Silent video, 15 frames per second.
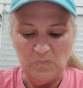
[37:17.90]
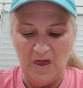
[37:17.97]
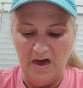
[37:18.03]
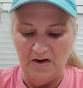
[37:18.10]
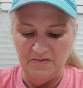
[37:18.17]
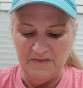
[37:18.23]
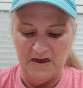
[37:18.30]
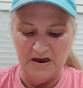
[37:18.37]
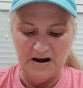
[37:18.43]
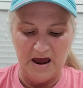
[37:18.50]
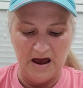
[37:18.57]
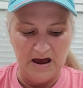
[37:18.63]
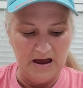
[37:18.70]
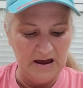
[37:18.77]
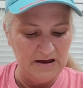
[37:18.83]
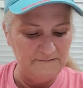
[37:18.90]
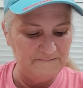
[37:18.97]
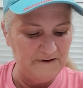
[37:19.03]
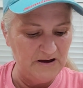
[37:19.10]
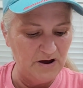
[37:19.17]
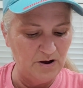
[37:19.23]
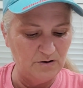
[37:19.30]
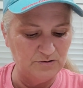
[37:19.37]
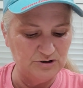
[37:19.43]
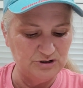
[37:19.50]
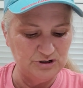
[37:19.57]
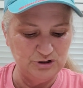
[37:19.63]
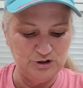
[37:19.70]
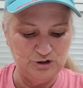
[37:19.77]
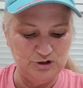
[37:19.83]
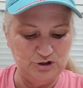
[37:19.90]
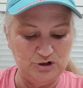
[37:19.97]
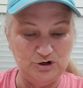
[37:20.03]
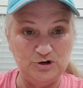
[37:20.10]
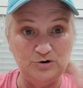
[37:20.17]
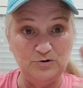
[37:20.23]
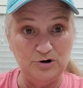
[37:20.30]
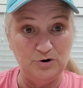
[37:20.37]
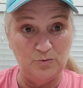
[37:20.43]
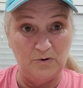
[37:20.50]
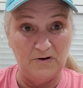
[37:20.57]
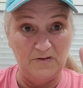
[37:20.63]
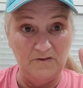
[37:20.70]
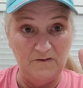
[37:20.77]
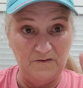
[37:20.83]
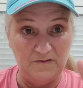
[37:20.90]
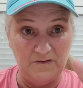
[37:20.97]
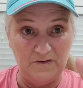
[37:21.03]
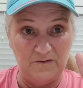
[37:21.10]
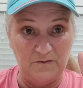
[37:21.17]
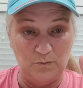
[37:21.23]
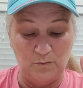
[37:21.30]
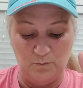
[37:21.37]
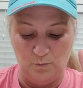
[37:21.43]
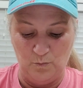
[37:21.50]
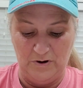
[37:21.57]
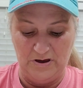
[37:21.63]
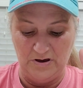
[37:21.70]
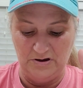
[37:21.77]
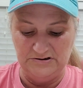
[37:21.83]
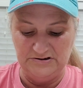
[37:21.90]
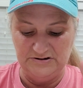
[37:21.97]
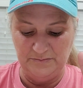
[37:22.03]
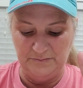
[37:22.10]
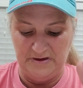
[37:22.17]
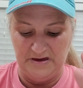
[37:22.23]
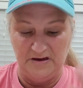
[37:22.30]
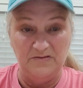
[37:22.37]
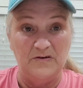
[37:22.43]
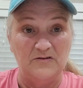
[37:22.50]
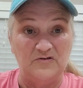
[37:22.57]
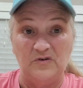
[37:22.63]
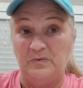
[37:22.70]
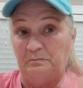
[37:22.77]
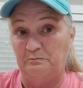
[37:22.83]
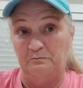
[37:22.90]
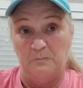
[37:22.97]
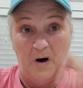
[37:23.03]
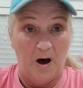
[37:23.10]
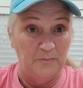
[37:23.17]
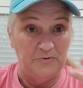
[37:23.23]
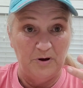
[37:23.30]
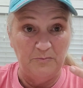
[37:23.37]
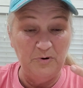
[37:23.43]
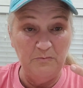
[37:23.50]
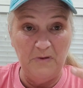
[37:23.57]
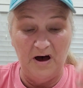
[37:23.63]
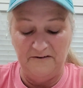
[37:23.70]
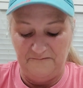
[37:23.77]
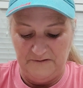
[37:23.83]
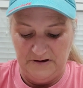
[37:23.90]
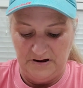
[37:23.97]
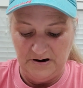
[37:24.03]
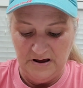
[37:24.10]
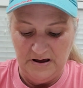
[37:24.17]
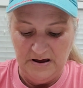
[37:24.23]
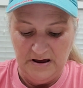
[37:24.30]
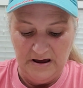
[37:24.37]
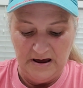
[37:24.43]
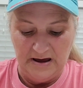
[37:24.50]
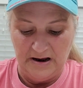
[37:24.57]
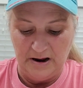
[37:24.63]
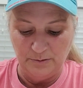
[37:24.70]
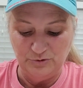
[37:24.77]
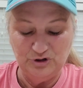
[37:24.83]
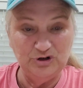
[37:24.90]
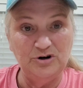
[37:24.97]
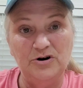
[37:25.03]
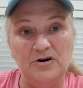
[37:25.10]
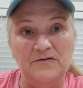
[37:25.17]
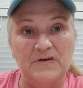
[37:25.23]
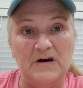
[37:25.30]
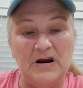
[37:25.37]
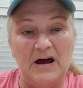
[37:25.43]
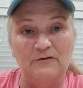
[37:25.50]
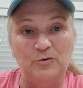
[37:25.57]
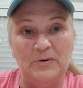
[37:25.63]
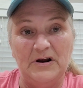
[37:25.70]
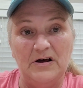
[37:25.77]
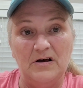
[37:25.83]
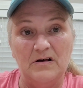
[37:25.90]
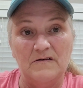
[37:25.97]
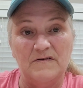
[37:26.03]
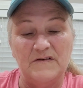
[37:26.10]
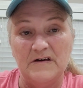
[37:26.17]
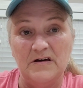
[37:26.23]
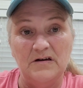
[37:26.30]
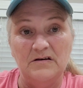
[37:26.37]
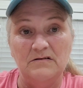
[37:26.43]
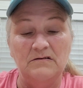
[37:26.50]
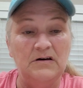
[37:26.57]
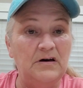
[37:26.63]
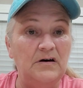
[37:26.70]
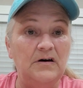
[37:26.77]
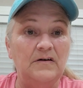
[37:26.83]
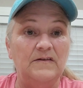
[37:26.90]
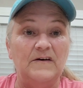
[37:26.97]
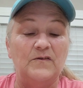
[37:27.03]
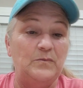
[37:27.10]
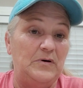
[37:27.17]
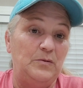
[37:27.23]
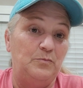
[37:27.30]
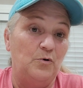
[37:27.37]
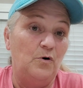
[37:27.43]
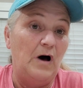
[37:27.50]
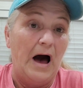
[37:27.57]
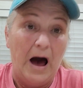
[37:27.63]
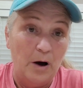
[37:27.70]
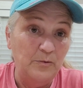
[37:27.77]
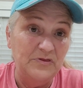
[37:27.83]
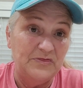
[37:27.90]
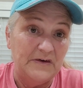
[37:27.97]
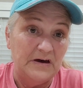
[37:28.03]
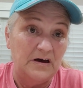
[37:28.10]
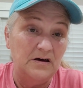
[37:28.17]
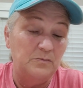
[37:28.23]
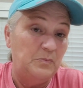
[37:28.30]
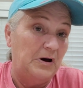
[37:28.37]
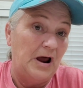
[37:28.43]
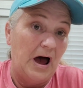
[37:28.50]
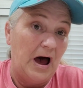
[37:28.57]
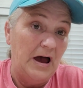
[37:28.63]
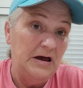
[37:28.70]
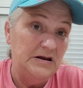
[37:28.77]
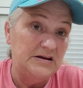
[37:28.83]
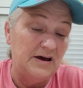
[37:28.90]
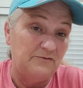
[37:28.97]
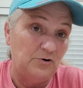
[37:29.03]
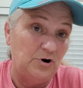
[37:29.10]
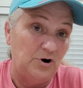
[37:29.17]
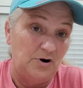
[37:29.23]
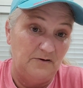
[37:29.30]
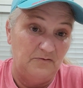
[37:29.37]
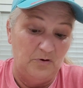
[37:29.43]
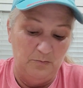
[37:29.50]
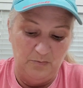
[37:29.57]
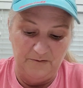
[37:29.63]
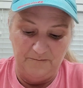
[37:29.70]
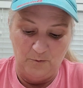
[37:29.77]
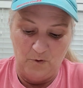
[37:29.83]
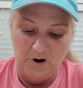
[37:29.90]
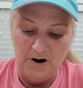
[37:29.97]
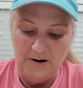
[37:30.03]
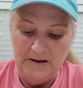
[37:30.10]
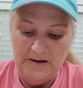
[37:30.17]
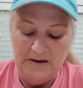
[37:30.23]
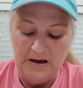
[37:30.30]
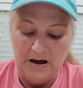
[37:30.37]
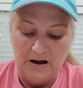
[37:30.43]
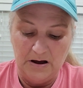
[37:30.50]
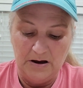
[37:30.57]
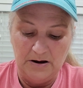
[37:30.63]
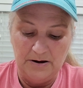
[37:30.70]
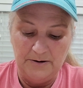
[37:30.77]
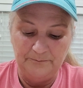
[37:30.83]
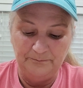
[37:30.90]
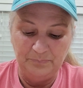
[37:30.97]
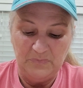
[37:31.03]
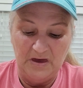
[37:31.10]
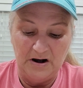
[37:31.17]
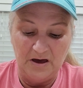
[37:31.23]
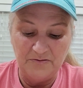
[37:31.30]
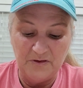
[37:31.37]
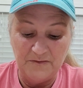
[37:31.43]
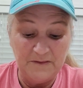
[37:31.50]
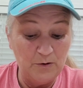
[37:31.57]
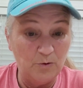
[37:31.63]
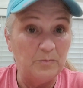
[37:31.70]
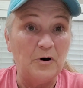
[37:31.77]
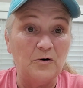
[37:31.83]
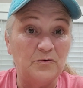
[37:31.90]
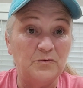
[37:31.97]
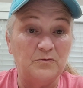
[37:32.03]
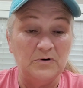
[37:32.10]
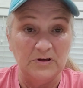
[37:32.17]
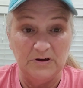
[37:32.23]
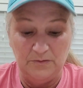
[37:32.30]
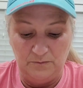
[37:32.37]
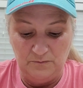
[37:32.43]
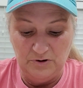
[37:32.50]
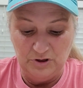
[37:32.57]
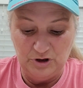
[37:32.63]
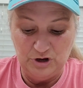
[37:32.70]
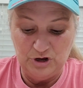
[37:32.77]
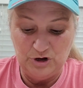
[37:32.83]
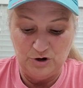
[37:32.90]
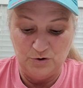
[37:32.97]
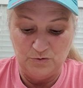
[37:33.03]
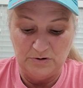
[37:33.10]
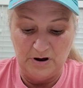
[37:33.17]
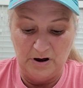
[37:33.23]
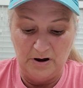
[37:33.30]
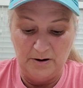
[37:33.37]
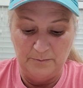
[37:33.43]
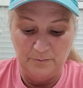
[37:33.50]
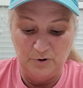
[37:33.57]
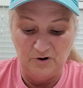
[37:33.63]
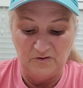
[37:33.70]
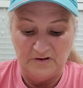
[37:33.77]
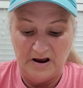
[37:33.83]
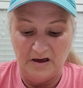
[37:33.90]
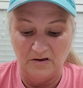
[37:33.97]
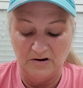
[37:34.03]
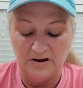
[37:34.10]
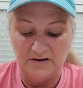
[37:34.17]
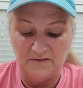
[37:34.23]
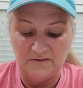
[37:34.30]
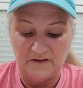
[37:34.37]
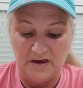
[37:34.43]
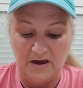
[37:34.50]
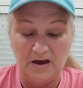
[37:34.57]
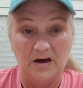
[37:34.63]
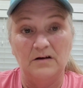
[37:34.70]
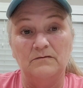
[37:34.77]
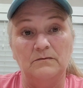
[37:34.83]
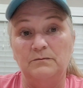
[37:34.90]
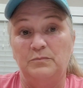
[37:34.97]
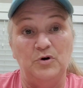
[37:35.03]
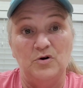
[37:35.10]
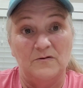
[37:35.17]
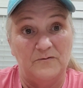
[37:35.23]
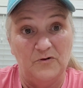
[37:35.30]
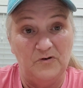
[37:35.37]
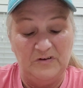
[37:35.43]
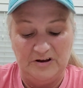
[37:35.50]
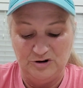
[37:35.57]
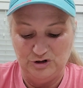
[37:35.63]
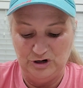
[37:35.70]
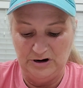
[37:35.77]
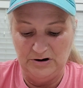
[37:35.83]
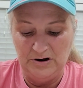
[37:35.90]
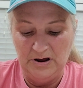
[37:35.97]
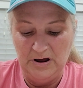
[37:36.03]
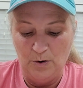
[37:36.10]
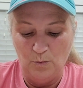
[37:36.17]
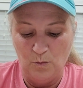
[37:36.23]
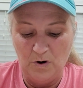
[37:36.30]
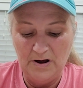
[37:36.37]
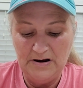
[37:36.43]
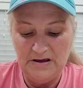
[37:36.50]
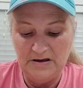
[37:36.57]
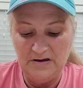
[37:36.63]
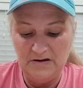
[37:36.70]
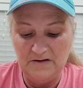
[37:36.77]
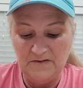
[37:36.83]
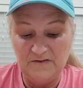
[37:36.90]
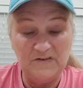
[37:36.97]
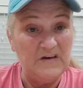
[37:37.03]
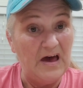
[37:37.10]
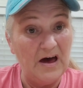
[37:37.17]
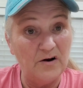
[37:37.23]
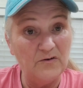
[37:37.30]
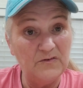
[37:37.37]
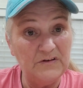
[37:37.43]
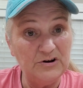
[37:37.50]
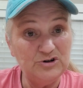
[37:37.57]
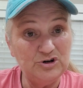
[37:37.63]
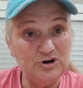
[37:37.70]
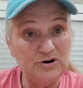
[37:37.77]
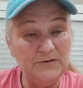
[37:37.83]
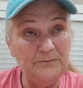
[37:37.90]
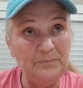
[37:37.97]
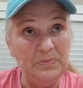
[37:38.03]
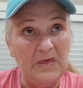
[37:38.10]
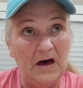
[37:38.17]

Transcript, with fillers: And then I found two new ones this week to me that just popped up in my feed. And I'm sure that everybody has seen these people, I would think, but I had never heard of them before. Um, and I thought they were both really, really cute um, personalities and beautiful stitching. One is Seattle Stitcher.